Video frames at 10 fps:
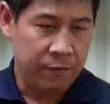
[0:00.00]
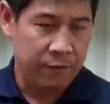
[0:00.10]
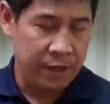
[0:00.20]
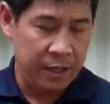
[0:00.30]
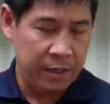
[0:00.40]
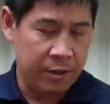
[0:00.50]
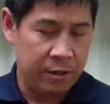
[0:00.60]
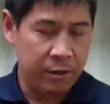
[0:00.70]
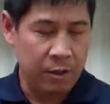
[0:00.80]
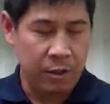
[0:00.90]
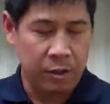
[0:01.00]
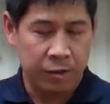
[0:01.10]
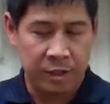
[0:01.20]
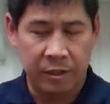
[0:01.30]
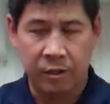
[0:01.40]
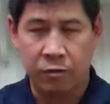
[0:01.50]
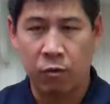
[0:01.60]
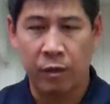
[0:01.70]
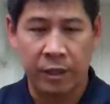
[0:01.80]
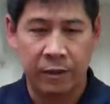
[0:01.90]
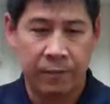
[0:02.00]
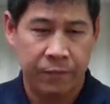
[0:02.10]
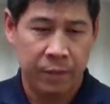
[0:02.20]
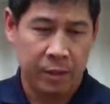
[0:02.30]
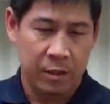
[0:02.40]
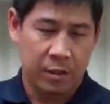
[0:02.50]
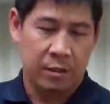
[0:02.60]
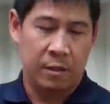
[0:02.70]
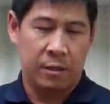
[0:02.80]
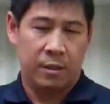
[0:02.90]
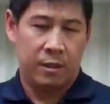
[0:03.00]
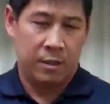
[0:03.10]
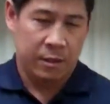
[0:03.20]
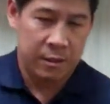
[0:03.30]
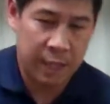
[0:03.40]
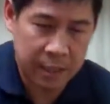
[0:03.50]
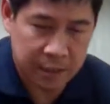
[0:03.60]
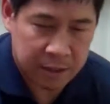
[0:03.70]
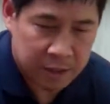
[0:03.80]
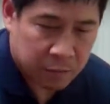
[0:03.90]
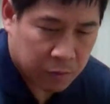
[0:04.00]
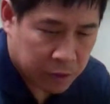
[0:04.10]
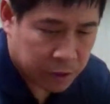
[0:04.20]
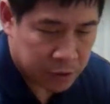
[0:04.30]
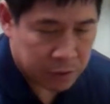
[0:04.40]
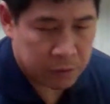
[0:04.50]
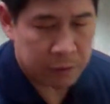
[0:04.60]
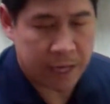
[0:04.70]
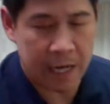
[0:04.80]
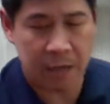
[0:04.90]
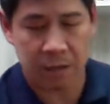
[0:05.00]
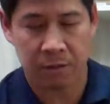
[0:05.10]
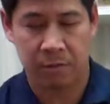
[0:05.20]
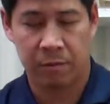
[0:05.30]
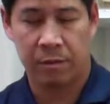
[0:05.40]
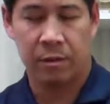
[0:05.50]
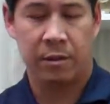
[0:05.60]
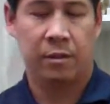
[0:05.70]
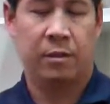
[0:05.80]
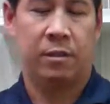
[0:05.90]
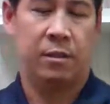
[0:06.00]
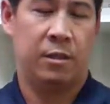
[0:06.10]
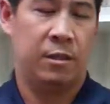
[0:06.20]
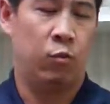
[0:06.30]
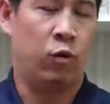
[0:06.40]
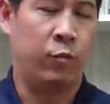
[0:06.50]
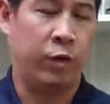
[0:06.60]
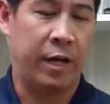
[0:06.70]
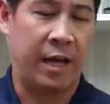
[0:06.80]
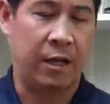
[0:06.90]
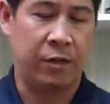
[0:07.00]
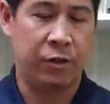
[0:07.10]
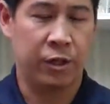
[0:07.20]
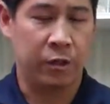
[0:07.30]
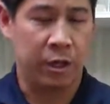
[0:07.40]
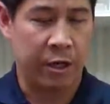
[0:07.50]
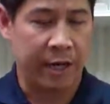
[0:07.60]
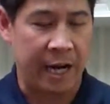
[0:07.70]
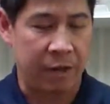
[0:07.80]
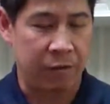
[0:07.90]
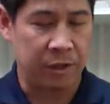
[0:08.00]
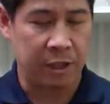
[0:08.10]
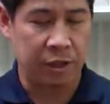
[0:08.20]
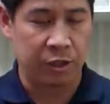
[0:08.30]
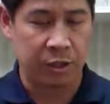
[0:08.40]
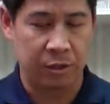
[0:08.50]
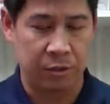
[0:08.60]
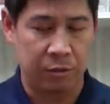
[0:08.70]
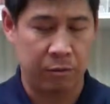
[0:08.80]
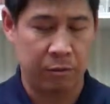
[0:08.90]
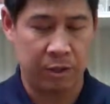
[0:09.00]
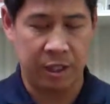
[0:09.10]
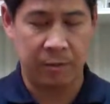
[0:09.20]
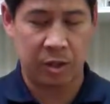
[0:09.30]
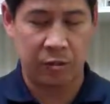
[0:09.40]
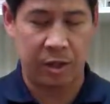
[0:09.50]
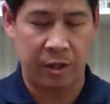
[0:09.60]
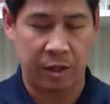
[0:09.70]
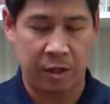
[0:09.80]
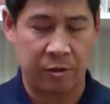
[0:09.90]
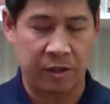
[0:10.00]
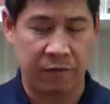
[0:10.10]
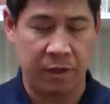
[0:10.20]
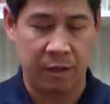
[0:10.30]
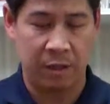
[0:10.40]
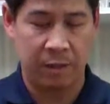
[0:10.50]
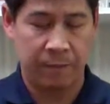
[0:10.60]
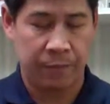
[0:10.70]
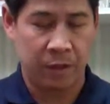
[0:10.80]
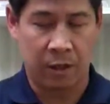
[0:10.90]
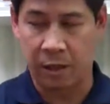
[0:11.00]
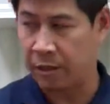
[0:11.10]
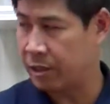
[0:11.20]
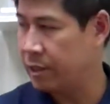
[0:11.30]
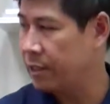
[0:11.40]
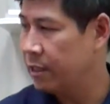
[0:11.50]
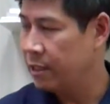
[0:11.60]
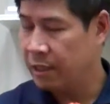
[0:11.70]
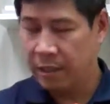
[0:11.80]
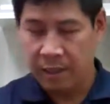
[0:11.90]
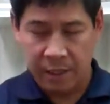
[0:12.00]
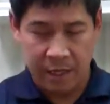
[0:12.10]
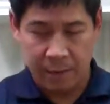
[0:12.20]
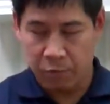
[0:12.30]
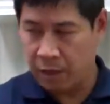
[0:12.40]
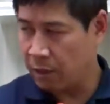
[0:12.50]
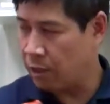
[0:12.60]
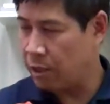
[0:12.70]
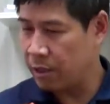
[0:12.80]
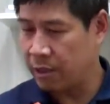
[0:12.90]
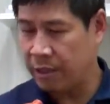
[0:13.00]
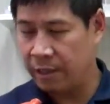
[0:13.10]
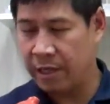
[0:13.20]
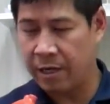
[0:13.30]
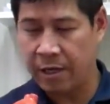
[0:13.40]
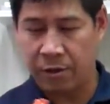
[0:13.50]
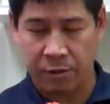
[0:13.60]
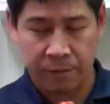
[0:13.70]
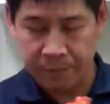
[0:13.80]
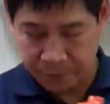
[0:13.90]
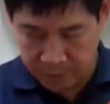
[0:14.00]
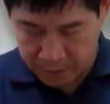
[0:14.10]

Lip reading: via the arteries in the groin, not dissimilar to how one would undergo a heart catheterization to demonstrate the arteries of the heart. And I brought along yet another